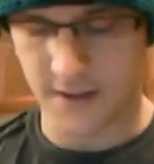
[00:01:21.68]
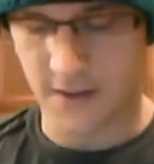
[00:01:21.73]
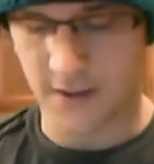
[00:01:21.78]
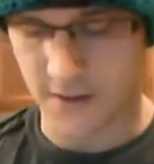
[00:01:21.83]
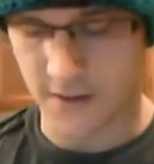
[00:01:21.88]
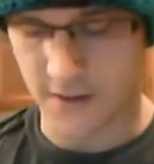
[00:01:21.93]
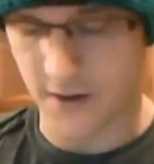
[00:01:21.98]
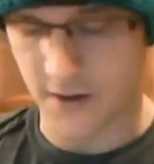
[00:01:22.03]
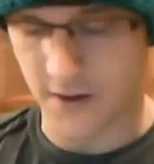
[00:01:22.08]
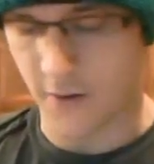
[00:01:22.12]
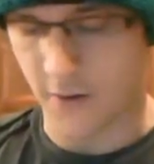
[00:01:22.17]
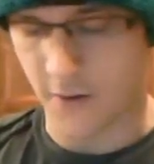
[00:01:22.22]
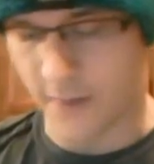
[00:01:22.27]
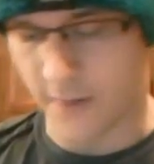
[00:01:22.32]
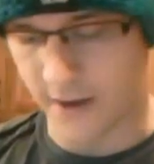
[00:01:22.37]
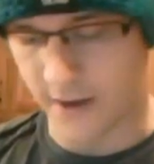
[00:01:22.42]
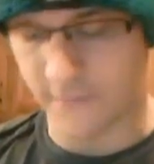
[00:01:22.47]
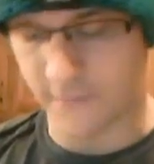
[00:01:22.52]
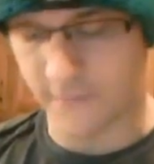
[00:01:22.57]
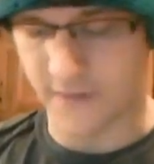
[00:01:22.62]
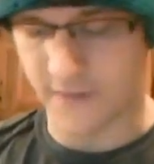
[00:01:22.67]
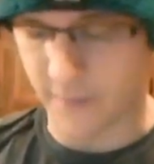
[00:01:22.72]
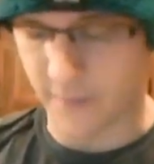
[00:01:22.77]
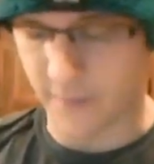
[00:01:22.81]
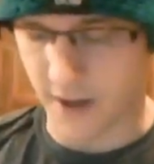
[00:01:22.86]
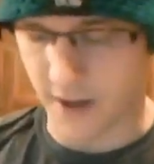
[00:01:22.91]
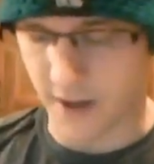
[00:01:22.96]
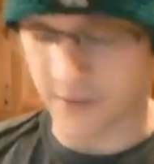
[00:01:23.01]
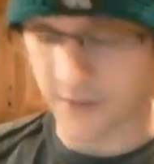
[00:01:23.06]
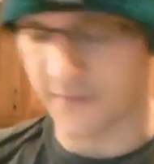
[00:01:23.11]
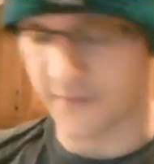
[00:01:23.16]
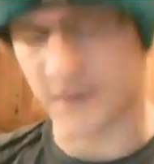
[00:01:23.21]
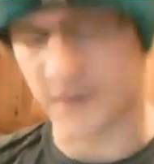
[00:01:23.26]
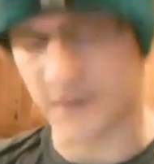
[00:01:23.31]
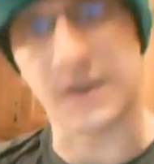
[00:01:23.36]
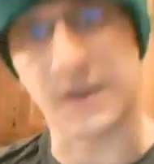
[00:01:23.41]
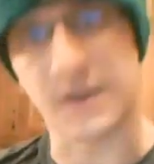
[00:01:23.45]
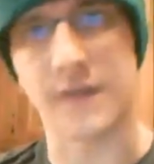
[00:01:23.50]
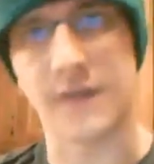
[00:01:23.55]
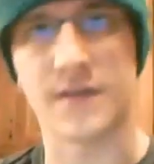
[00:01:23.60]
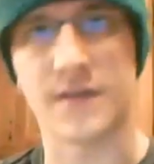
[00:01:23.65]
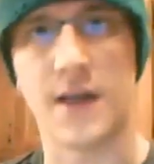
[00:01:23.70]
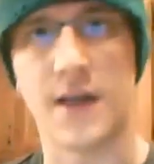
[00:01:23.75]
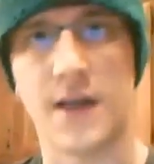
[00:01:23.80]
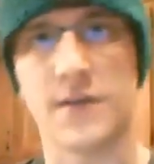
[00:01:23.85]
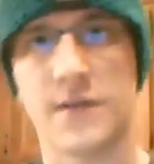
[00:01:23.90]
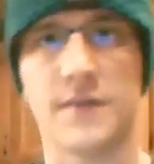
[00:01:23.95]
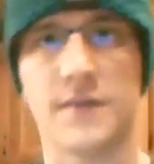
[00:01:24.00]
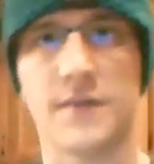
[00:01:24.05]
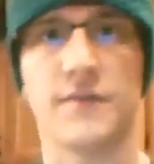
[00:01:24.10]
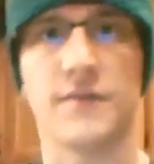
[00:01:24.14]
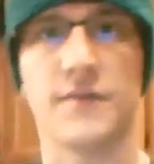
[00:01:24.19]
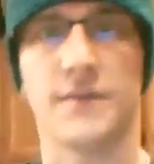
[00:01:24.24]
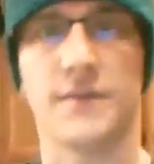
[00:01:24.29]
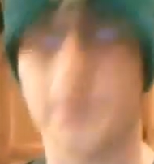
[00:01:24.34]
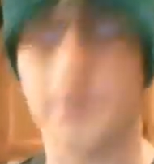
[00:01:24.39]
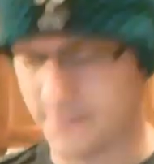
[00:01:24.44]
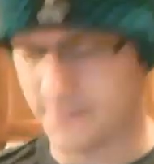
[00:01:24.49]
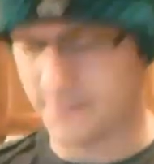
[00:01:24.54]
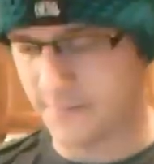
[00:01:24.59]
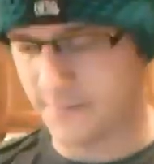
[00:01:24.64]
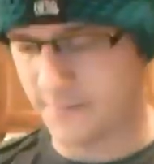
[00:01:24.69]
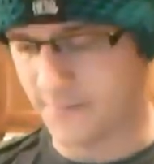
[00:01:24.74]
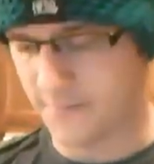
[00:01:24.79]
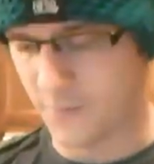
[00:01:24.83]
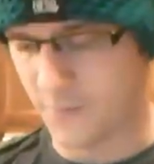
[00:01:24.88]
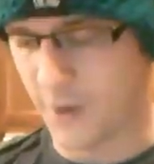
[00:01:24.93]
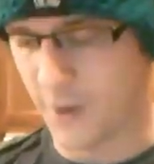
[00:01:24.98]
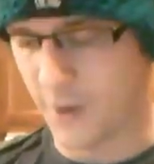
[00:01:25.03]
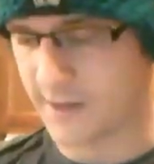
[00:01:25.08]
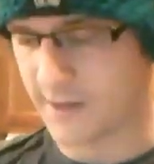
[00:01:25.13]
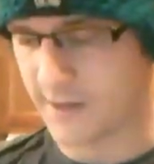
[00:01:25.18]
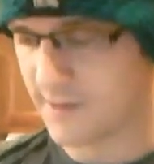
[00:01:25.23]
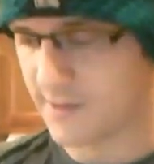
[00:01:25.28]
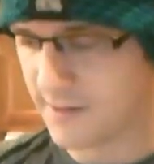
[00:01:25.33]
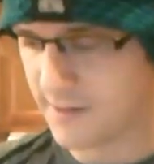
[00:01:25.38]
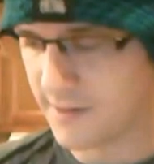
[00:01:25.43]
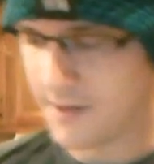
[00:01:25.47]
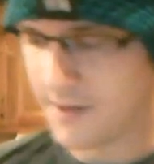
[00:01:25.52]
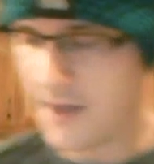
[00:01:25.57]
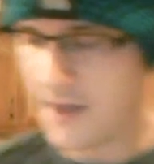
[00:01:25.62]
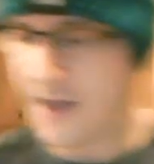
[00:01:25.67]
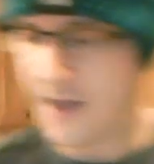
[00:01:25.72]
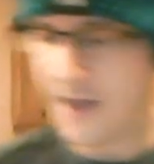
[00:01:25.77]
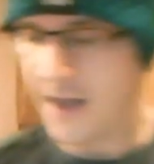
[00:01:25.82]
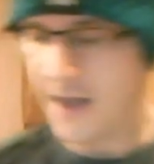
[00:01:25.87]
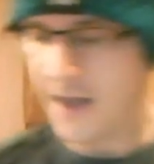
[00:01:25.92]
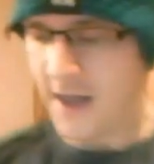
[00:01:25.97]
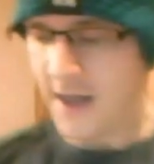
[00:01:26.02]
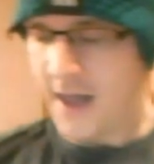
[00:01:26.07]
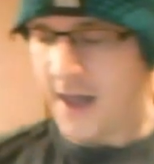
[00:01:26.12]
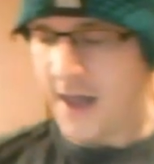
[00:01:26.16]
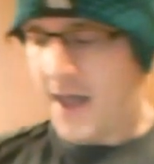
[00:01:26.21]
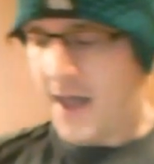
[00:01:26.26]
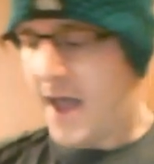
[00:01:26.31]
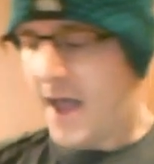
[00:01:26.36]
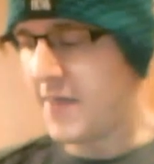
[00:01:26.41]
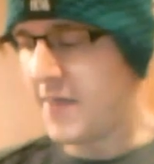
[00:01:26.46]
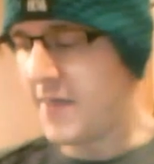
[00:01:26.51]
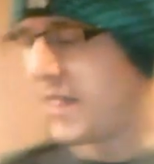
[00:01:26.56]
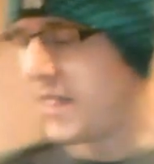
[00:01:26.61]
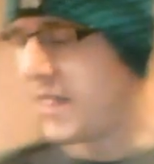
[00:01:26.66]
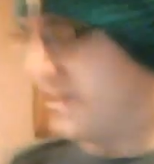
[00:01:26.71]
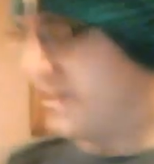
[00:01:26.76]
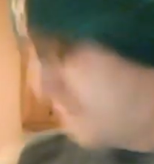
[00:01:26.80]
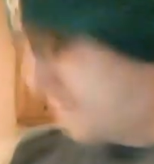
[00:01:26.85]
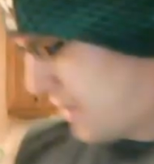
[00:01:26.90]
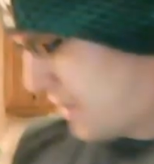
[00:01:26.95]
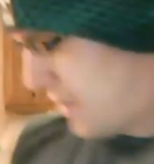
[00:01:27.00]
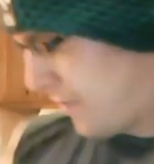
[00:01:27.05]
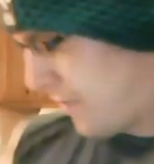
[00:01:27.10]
male, female, different lifestyles, different weights. And then on